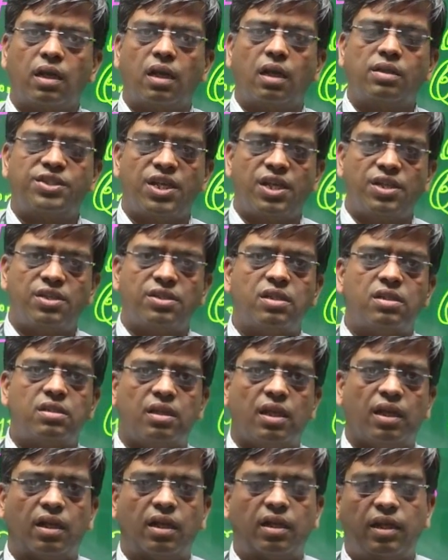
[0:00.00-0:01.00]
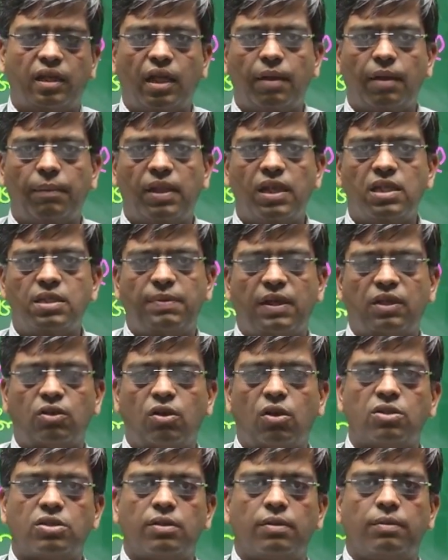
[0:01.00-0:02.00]
are changes that are taking place.
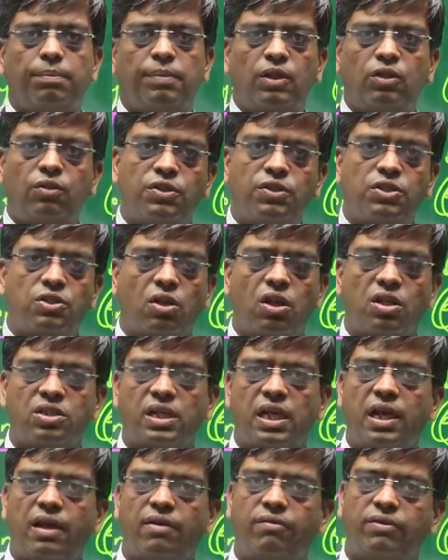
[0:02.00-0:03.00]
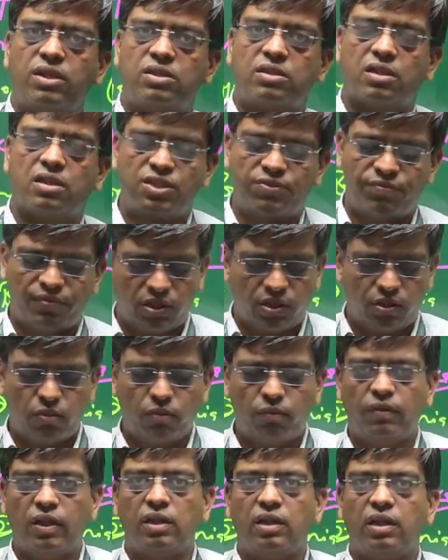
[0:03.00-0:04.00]
Pathophysiology I have discussed with you.
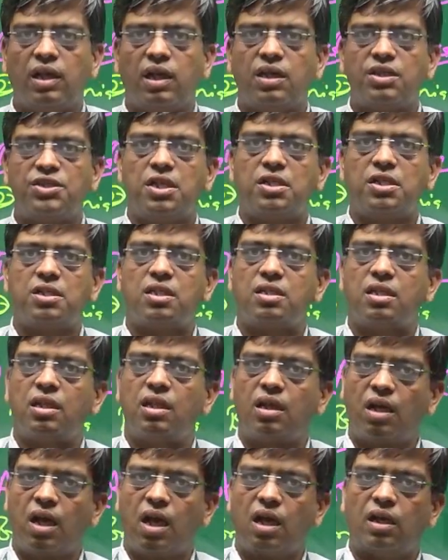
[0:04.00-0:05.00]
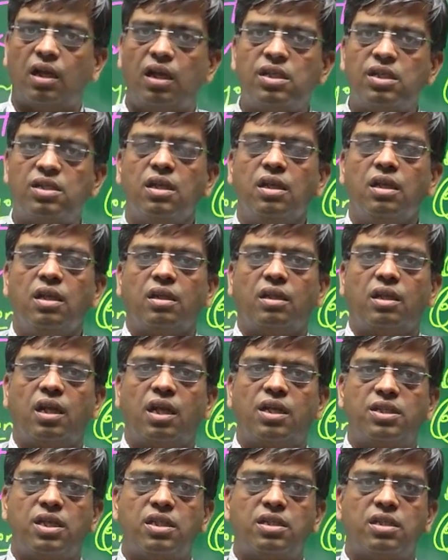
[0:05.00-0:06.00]
When there are changes in the cartilage, there are
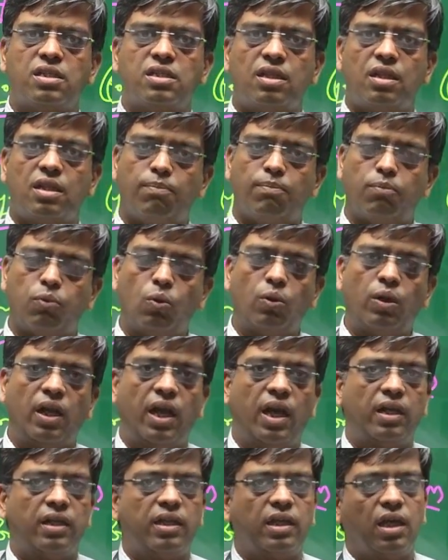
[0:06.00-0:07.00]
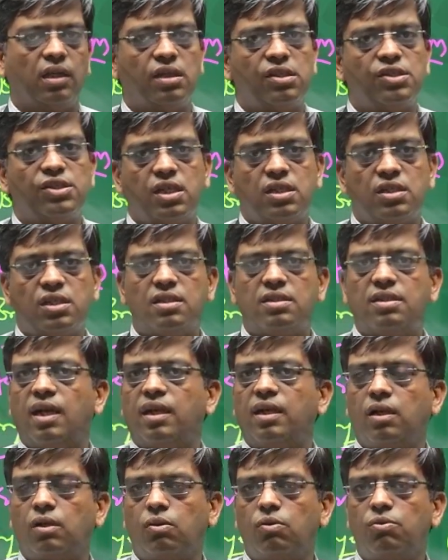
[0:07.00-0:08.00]
changes in the bone, and the other changes that
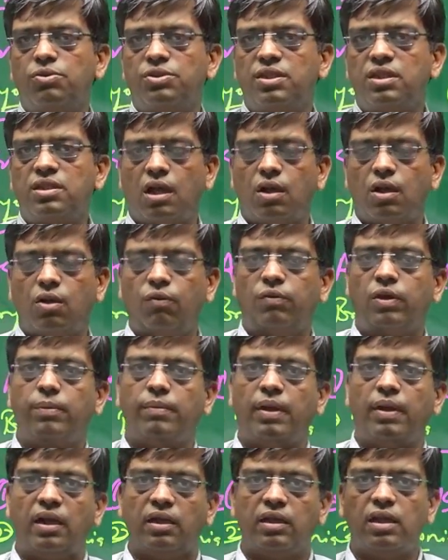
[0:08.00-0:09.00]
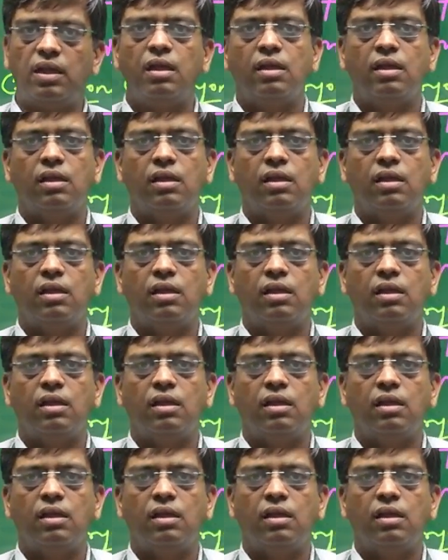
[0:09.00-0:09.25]
includes the synovium and the